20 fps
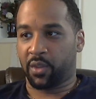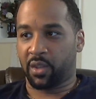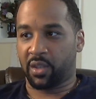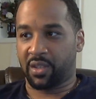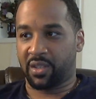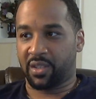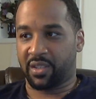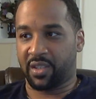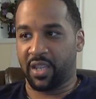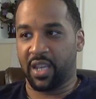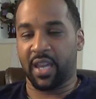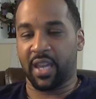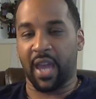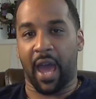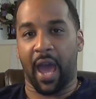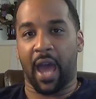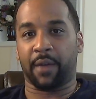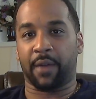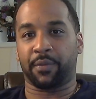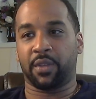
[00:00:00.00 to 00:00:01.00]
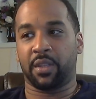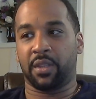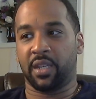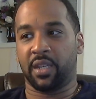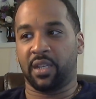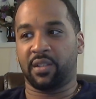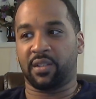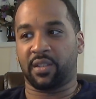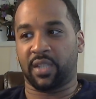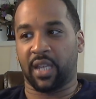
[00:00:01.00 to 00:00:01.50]
seek after
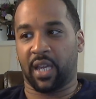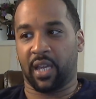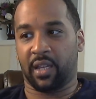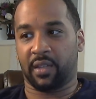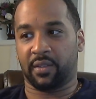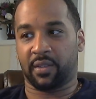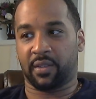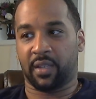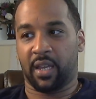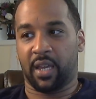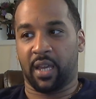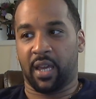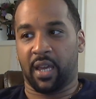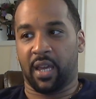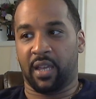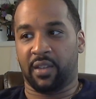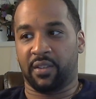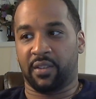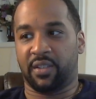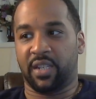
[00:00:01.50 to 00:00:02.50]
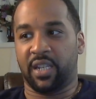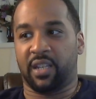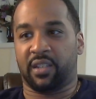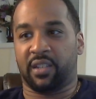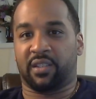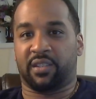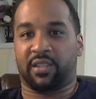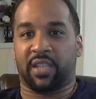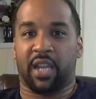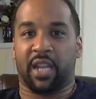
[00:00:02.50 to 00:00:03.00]
these things is the
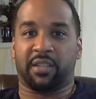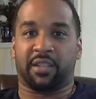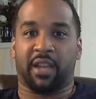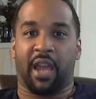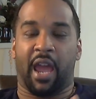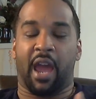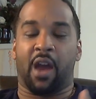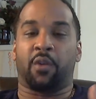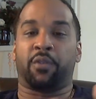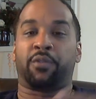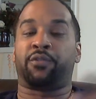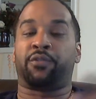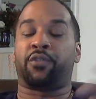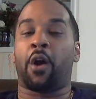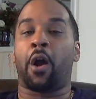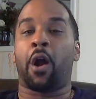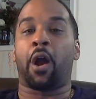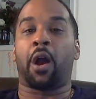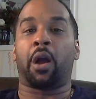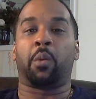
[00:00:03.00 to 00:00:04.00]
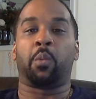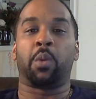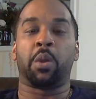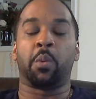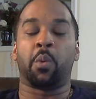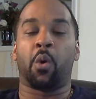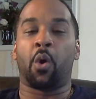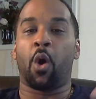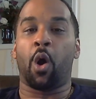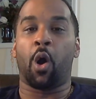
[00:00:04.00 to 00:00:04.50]
extent to how far we
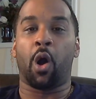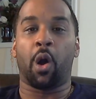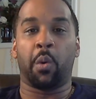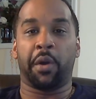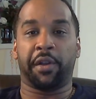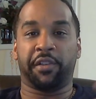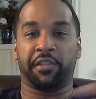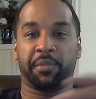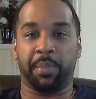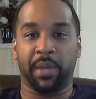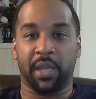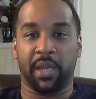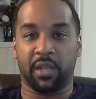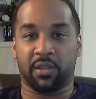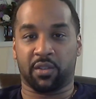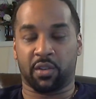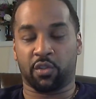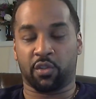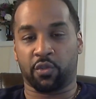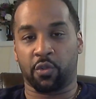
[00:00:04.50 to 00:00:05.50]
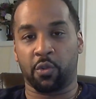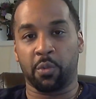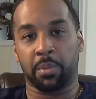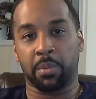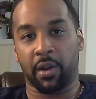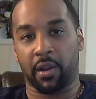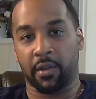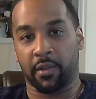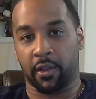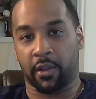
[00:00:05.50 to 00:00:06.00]
will always be to true
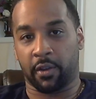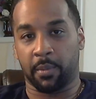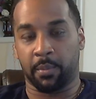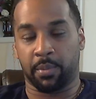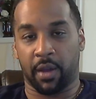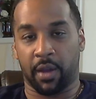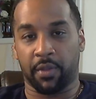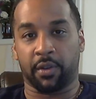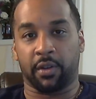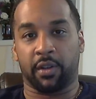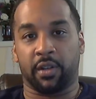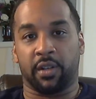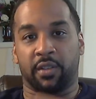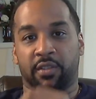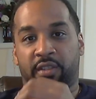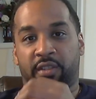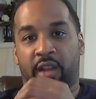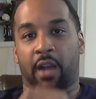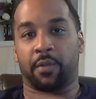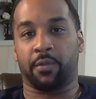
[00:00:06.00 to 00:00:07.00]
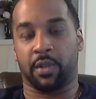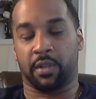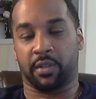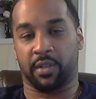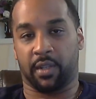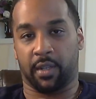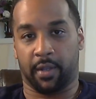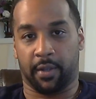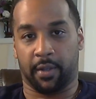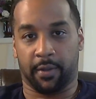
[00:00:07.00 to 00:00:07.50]
brotherhood and
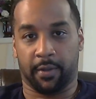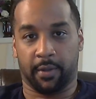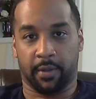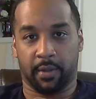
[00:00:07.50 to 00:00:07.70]
sovereignty.